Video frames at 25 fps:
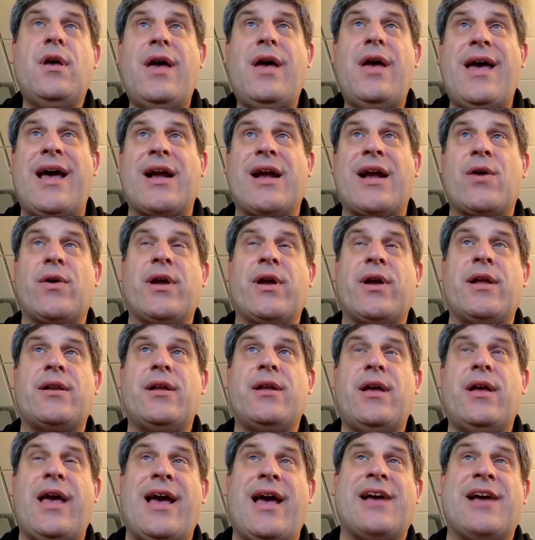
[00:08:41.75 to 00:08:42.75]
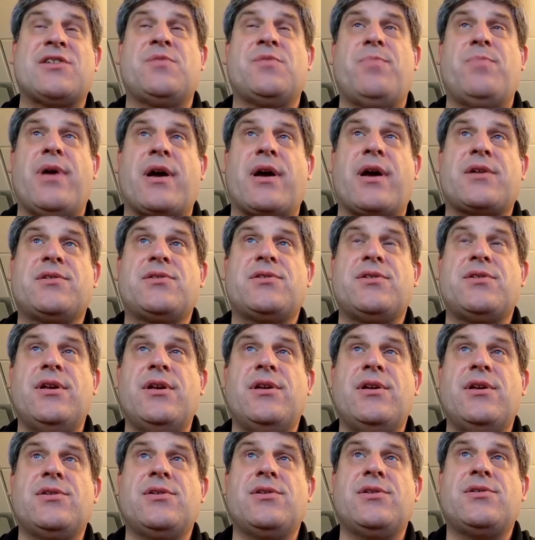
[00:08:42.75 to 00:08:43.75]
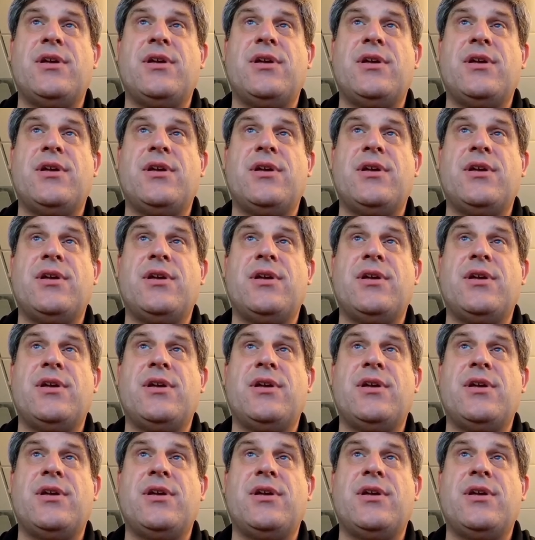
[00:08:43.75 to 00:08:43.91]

aggregate aspects is